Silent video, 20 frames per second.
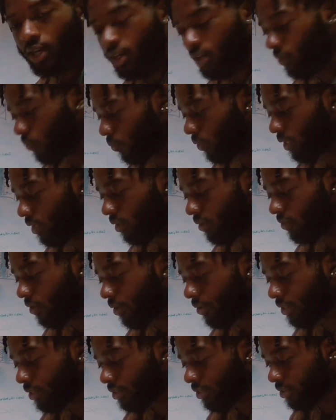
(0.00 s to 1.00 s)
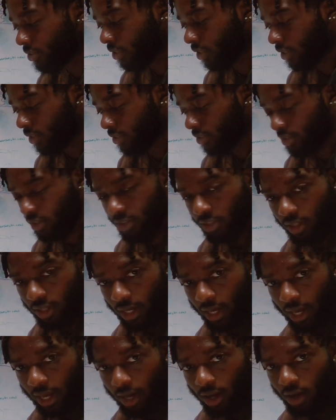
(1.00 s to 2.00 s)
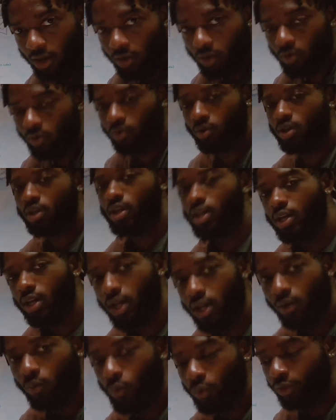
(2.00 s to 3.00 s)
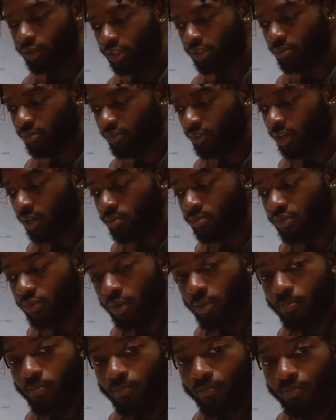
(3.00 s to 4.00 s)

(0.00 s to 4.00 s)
we've already discussed how where lymph comes from.